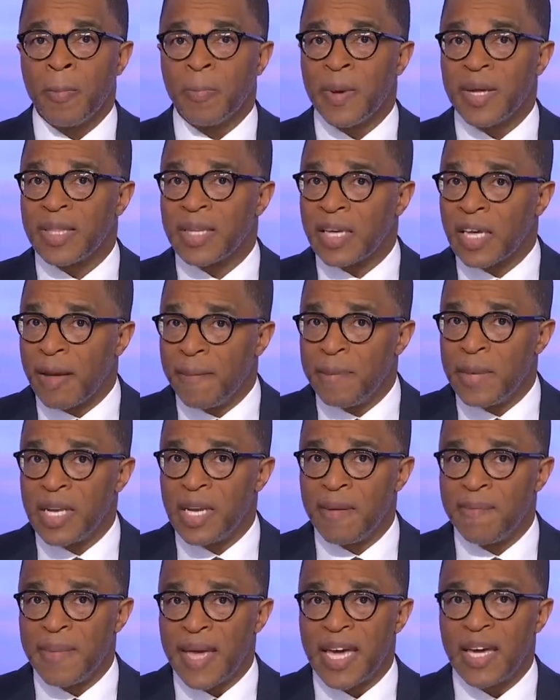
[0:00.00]
but the
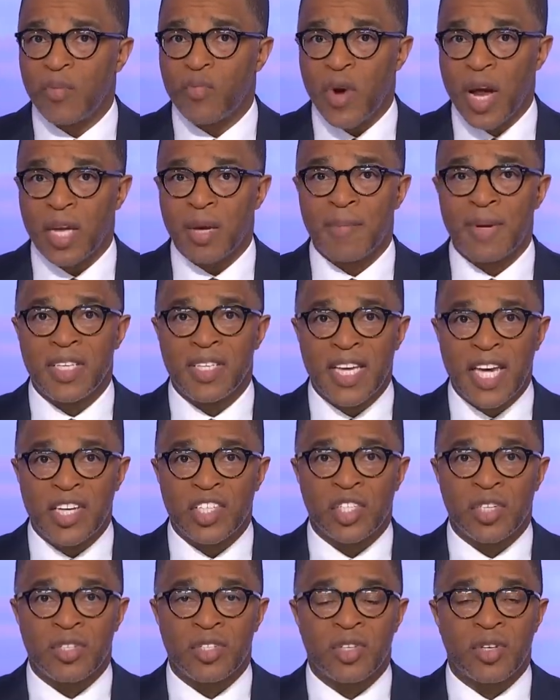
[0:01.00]
committee made
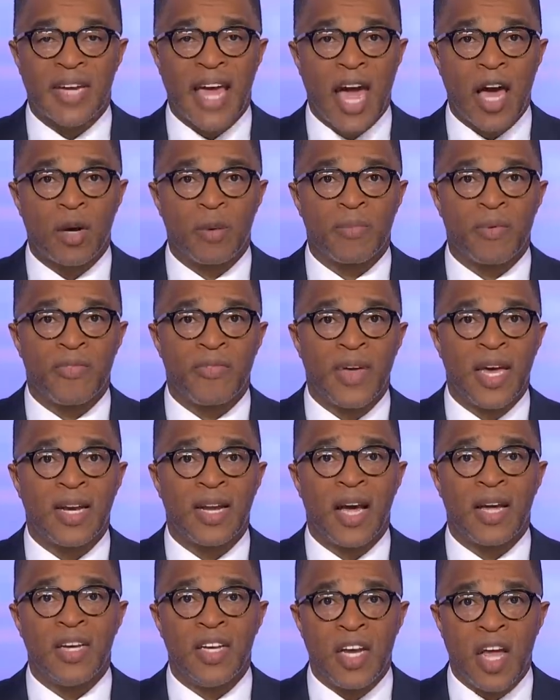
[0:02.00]
recommendations on how to prevent
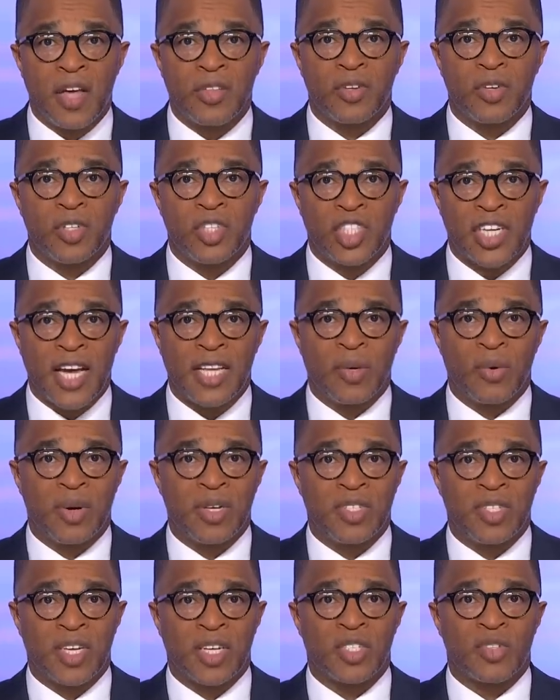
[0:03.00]
another January
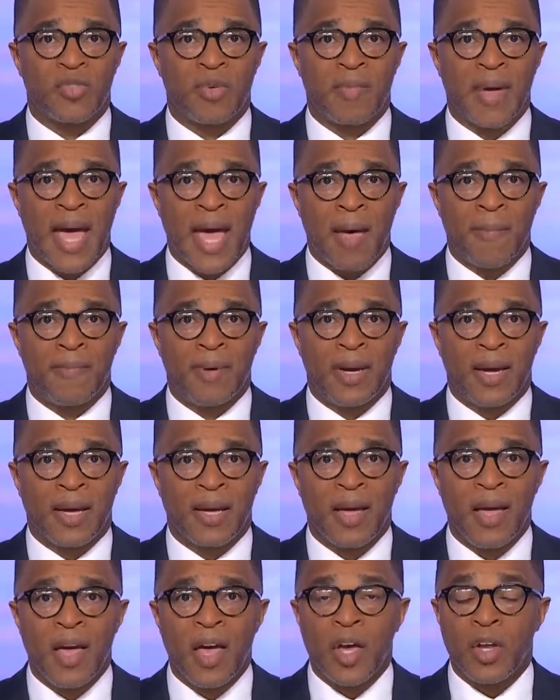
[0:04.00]
6th from happening,